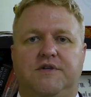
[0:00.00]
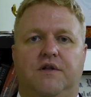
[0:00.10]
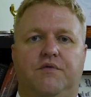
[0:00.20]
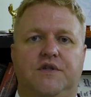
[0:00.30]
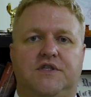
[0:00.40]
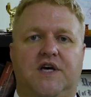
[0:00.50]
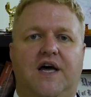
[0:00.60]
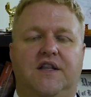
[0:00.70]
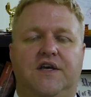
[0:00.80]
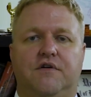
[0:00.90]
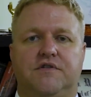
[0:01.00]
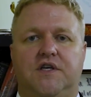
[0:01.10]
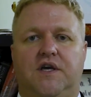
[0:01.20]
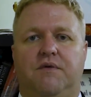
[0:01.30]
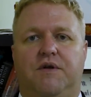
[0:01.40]
I'm dealing with the Thai legal
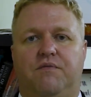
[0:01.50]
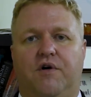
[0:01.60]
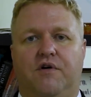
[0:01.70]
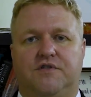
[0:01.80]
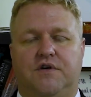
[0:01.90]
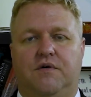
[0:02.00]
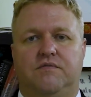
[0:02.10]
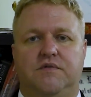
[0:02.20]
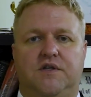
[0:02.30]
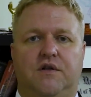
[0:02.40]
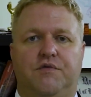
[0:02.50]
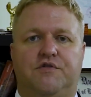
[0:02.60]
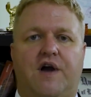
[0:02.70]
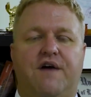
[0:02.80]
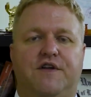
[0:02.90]
team, and we're also dealing
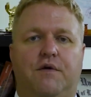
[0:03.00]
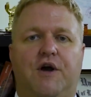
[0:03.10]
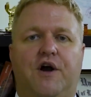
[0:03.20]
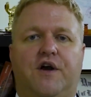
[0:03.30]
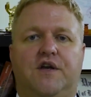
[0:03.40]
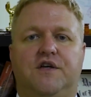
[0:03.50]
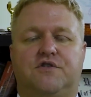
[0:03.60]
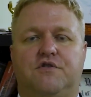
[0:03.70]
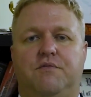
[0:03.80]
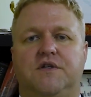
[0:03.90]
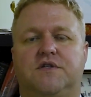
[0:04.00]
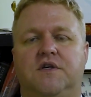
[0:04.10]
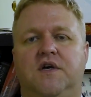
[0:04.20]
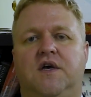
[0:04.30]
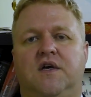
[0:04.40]
with drafting American
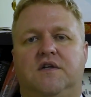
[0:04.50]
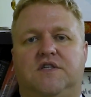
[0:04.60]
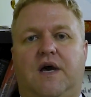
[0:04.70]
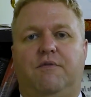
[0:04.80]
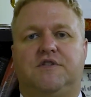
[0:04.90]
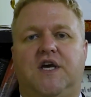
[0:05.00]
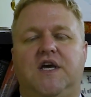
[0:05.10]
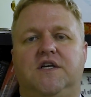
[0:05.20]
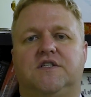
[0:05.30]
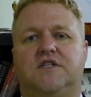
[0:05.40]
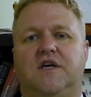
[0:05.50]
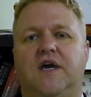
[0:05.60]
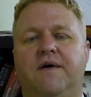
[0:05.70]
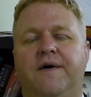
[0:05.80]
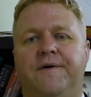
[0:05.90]
instruments
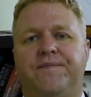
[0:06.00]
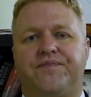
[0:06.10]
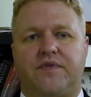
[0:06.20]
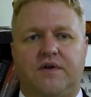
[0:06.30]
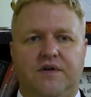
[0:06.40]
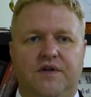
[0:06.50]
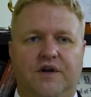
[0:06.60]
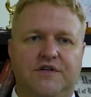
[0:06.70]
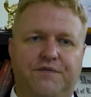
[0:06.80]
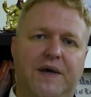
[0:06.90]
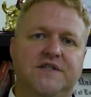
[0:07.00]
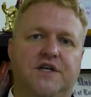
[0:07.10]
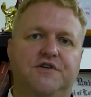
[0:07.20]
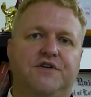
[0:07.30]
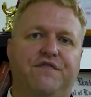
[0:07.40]
simultaneously you know, it depends
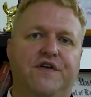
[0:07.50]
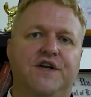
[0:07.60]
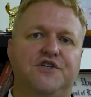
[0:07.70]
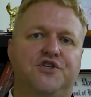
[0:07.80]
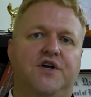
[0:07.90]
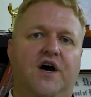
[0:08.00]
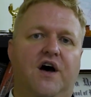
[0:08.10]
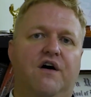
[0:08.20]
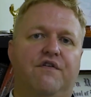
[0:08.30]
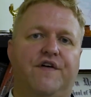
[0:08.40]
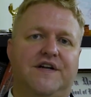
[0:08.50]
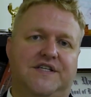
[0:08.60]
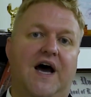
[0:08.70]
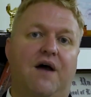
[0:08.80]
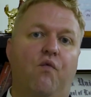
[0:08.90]
on your definition of a
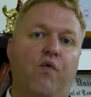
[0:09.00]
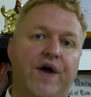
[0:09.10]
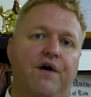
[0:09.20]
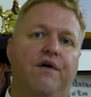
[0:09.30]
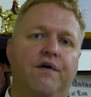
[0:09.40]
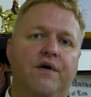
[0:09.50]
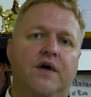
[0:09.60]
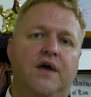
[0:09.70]
Thai will.